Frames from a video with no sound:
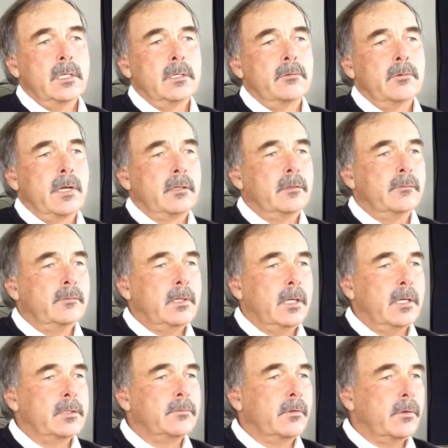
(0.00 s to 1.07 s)
the director of
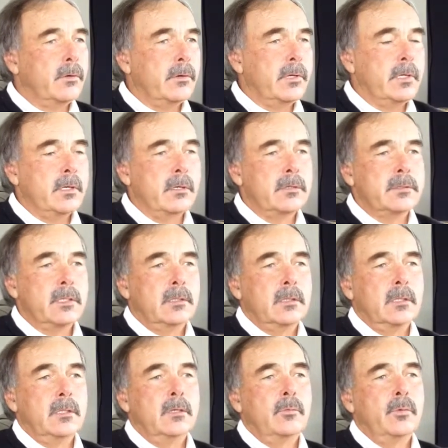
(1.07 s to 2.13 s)
tennis for 30 years at
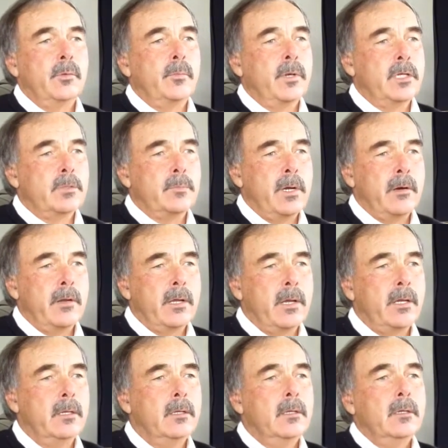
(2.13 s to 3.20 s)
the Newport Beach
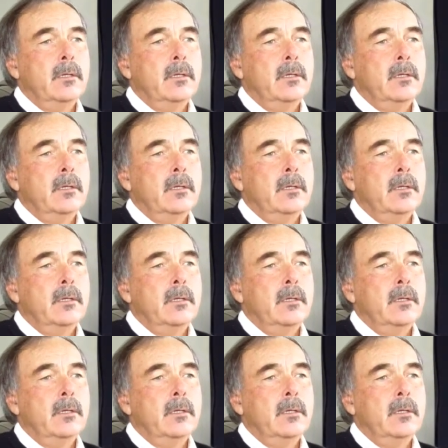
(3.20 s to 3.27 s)
Marriott,